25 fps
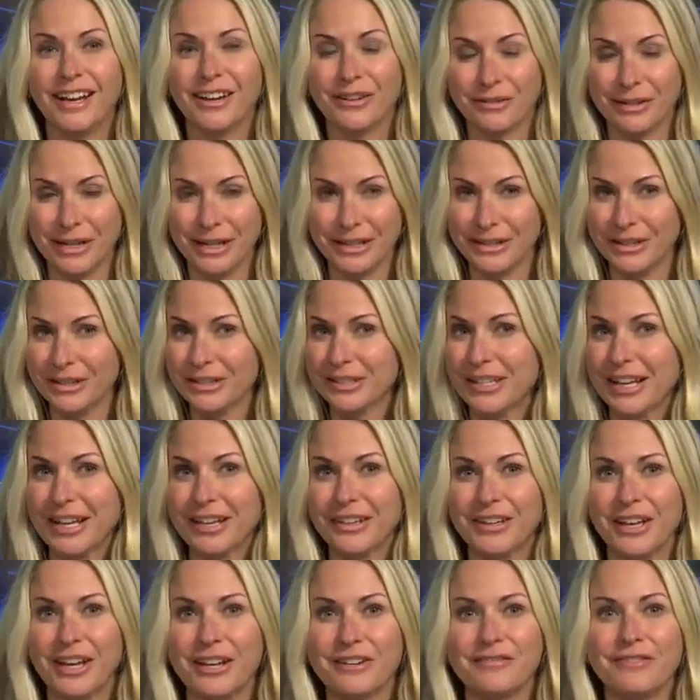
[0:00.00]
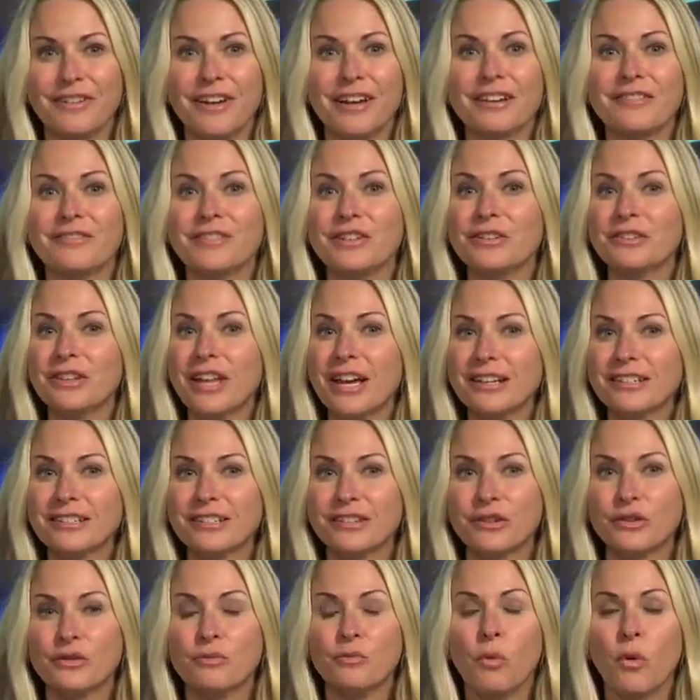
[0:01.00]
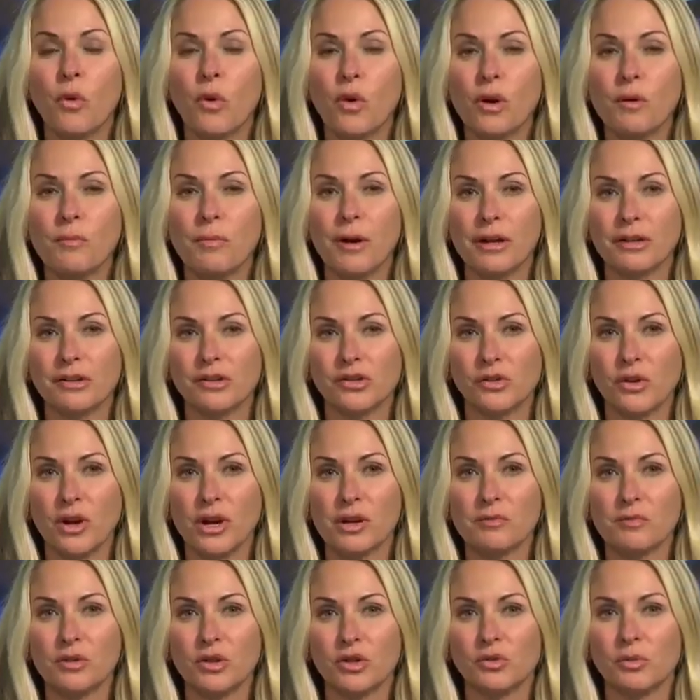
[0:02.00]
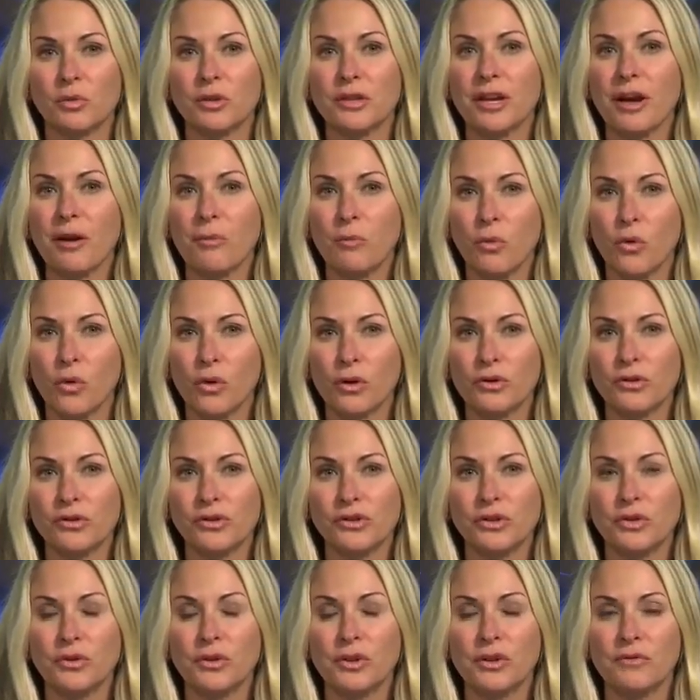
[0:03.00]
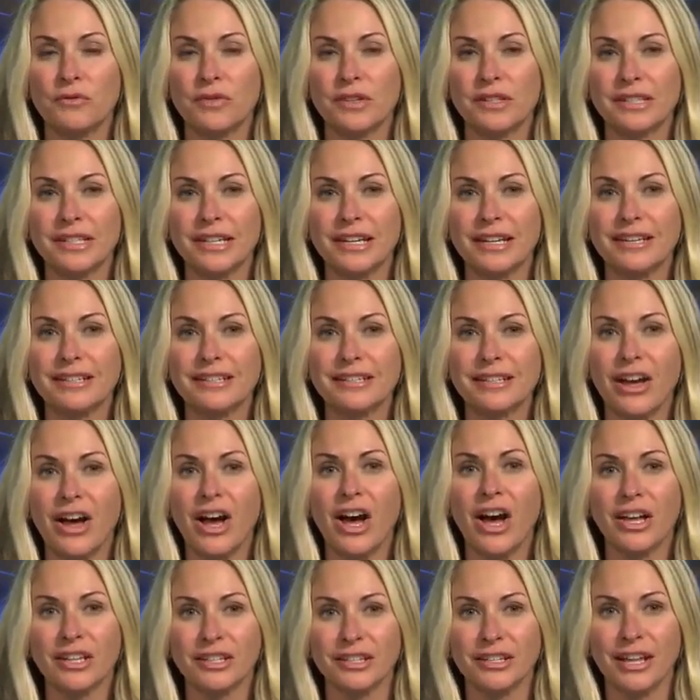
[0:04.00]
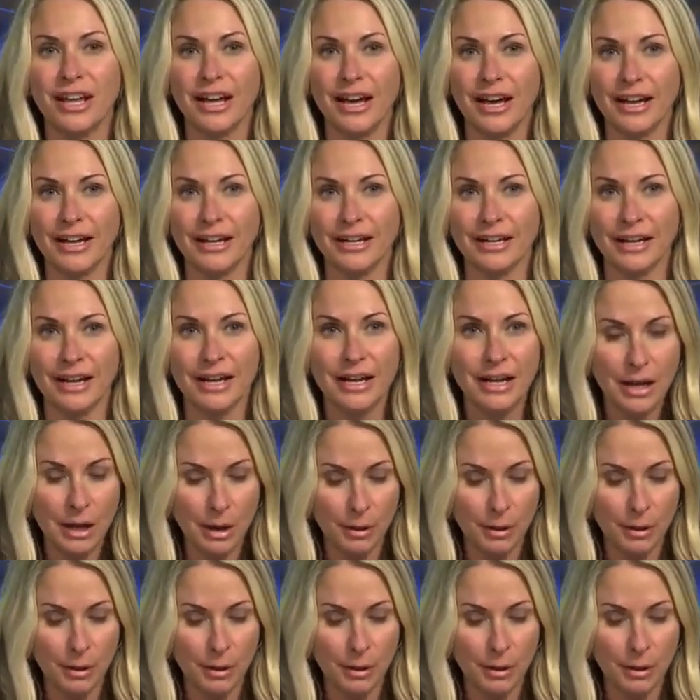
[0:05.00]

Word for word: All right, looks like a lot of fun. If you'd like to learn more about Astronomers Without Borders, you can visit us online.